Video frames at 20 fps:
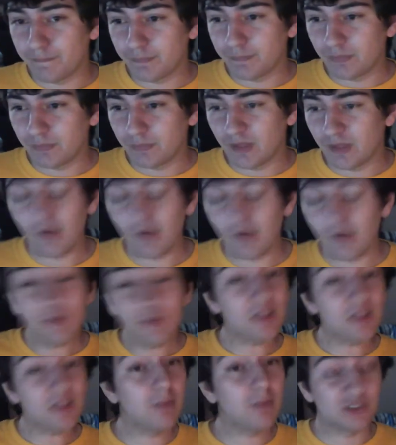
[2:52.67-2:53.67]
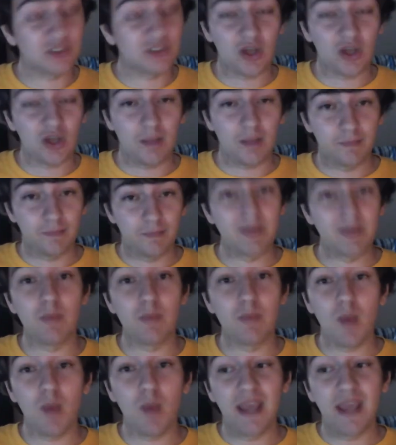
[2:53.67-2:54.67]

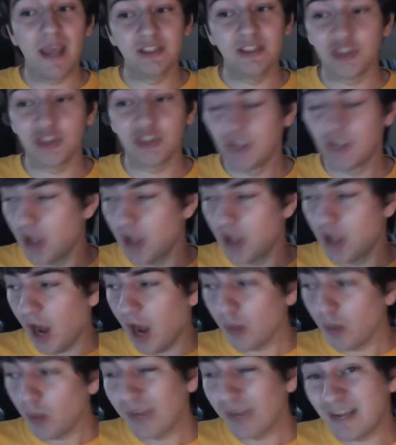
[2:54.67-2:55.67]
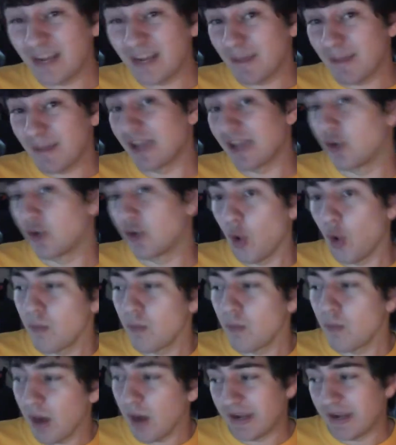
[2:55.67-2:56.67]
minimum wage, I will make no
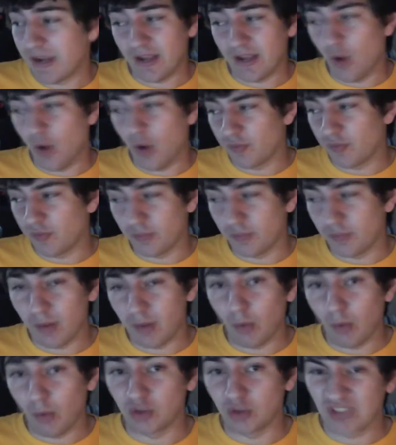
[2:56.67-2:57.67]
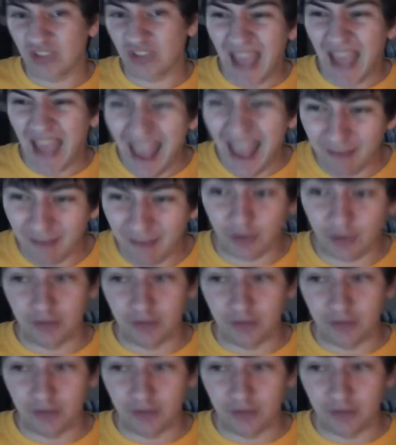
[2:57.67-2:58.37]
money off of my mods ever,